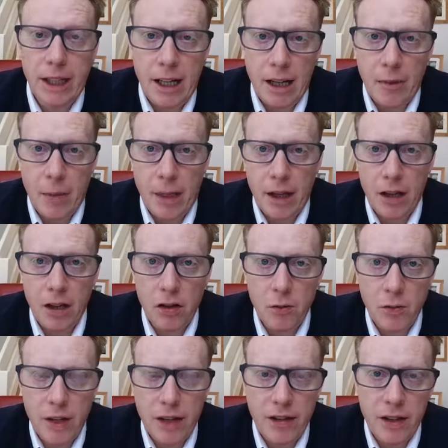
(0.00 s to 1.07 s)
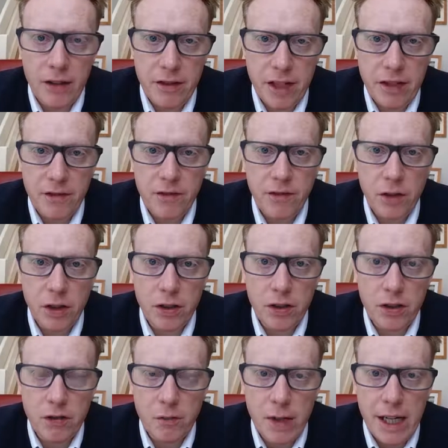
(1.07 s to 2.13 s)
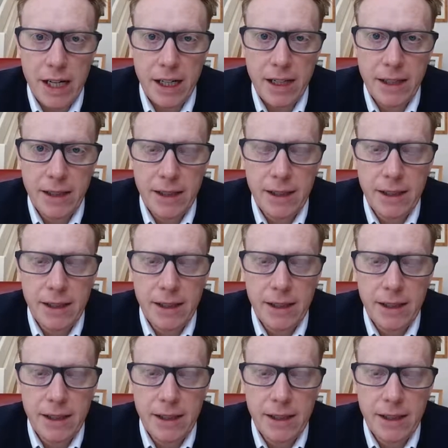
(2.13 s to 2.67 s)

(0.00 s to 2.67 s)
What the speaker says: and hope that they then follow you back.